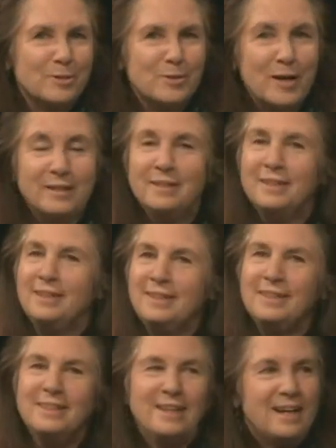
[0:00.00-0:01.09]
So I
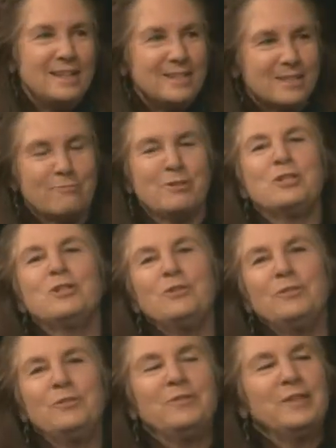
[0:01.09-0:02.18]
just wish
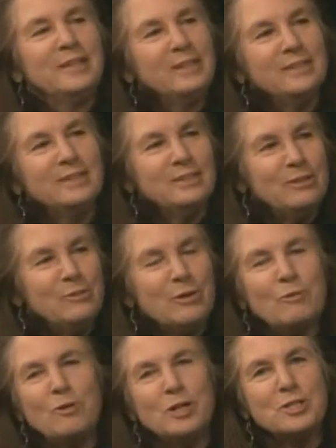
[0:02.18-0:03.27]
you who are
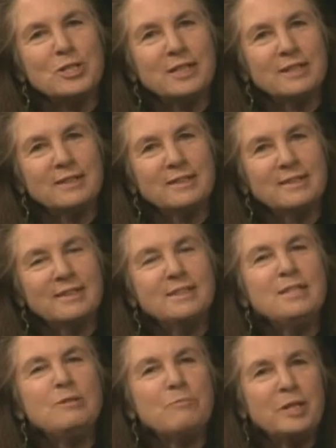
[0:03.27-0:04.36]
watching a
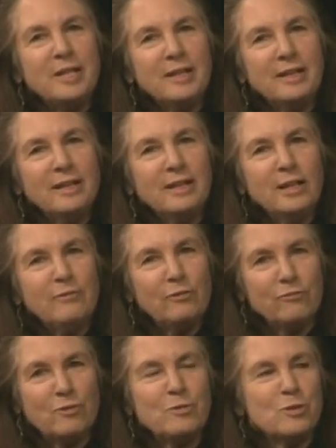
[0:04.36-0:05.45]
deepening in living
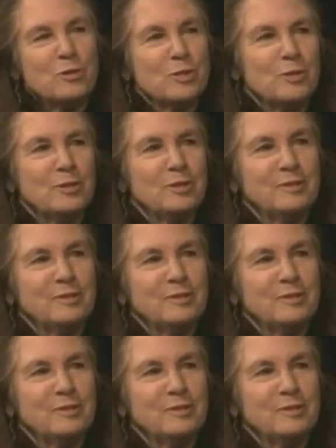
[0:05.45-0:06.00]
from your soul.